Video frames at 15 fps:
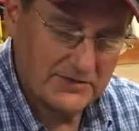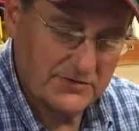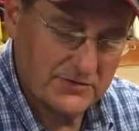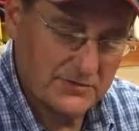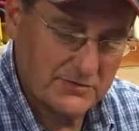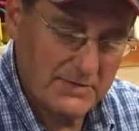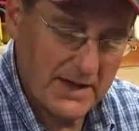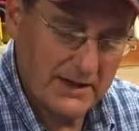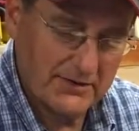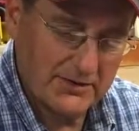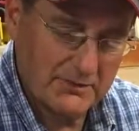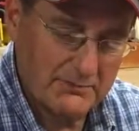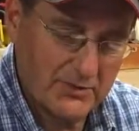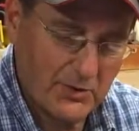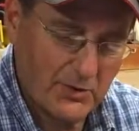2
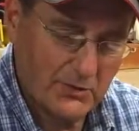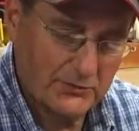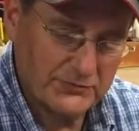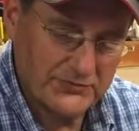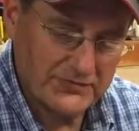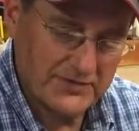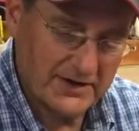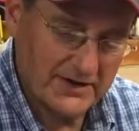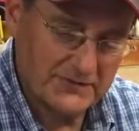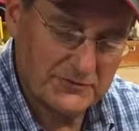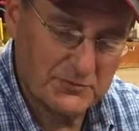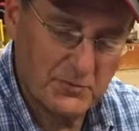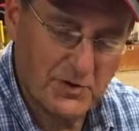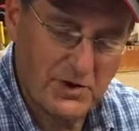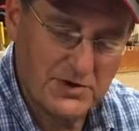mounting bolts, nuts,
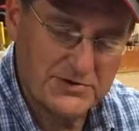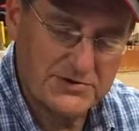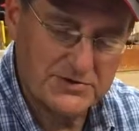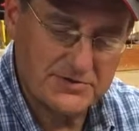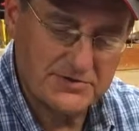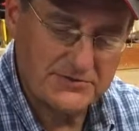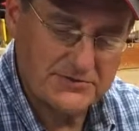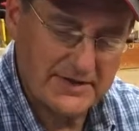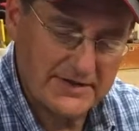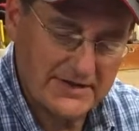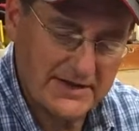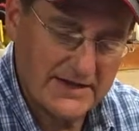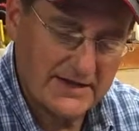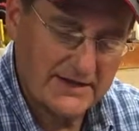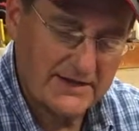washers, and
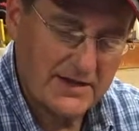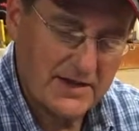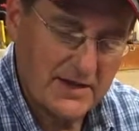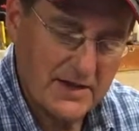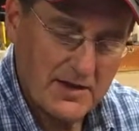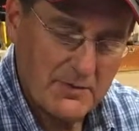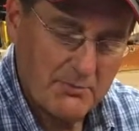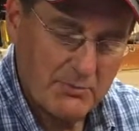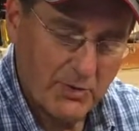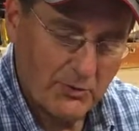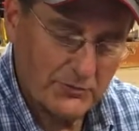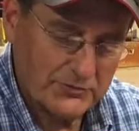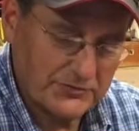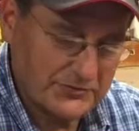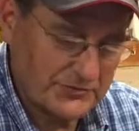then
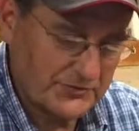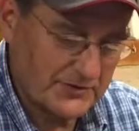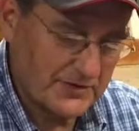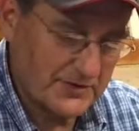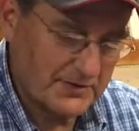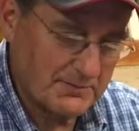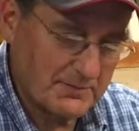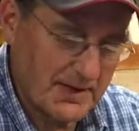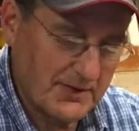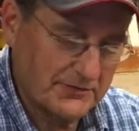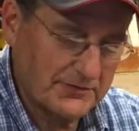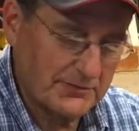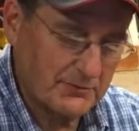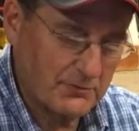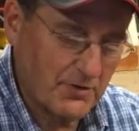bolts to
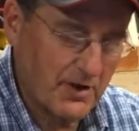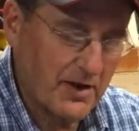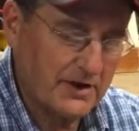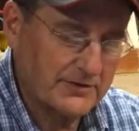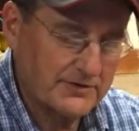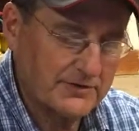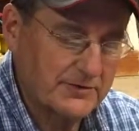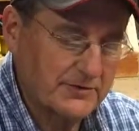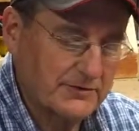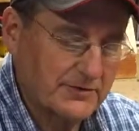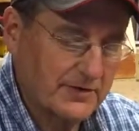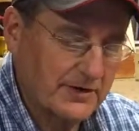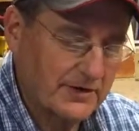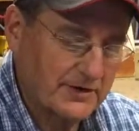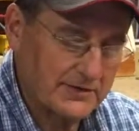mount the rod
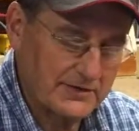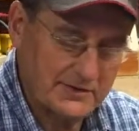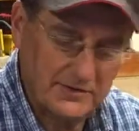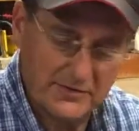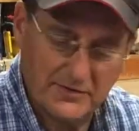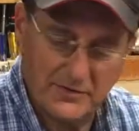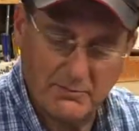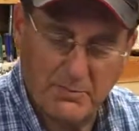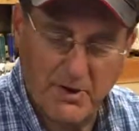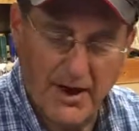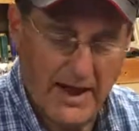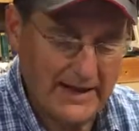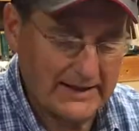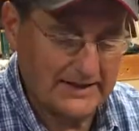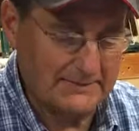to the
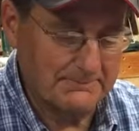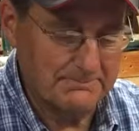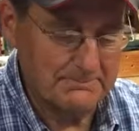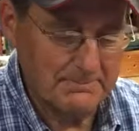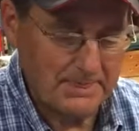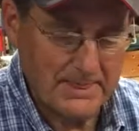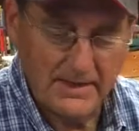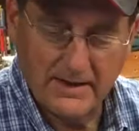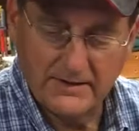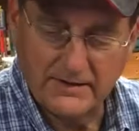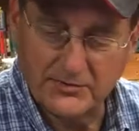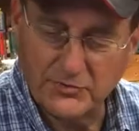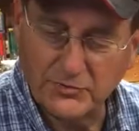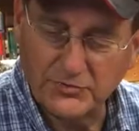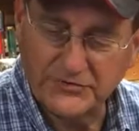bracket. The
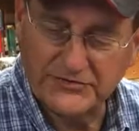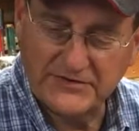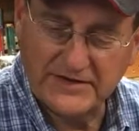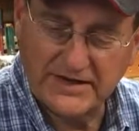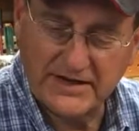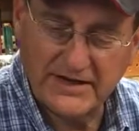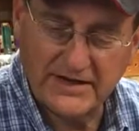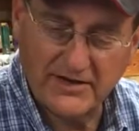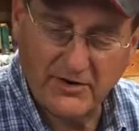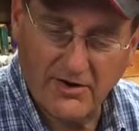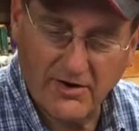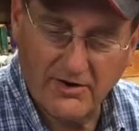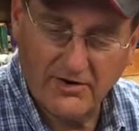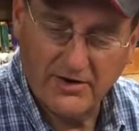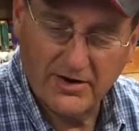tools you need
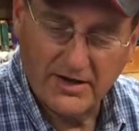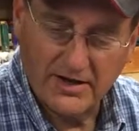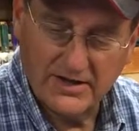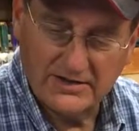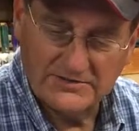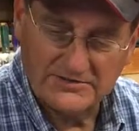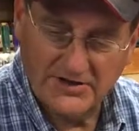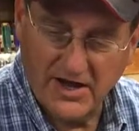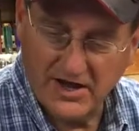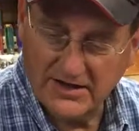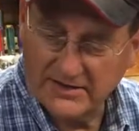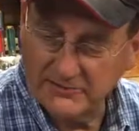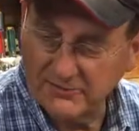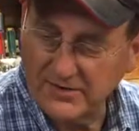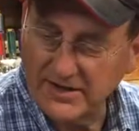are
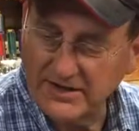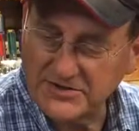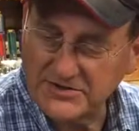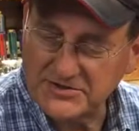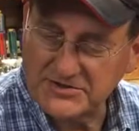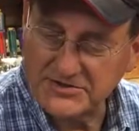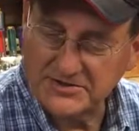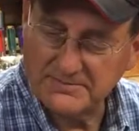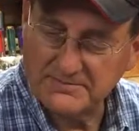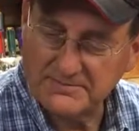socket wrench